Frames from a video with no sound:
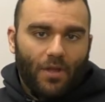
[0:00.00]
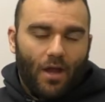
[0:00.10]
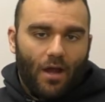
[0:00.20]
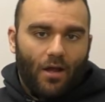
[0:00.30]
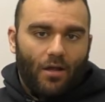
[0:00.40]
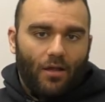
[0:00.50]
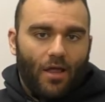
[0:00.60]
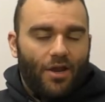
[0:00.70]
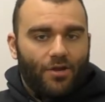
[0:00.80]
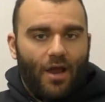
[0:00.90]
a
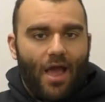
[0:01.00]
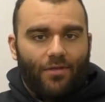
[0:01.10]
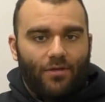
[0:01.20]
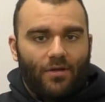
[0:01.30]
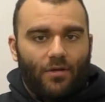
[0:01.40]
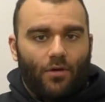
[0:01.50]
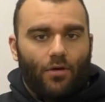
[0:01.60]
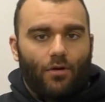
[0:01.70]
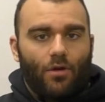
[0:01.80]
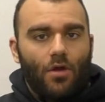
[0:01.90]
lot of your athletes
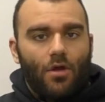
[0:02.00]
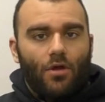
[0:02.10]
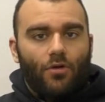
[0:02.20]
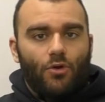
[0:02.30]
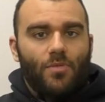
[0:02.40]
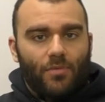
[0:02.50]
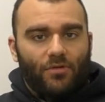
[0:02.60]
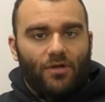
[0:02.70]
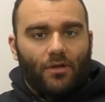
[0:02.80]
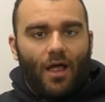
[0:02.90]
or new
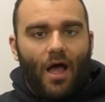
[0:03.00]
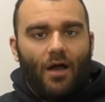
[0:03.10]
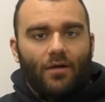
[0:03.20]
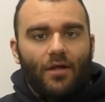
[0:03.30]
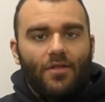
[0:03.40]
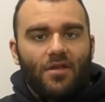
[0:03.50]
people to the log.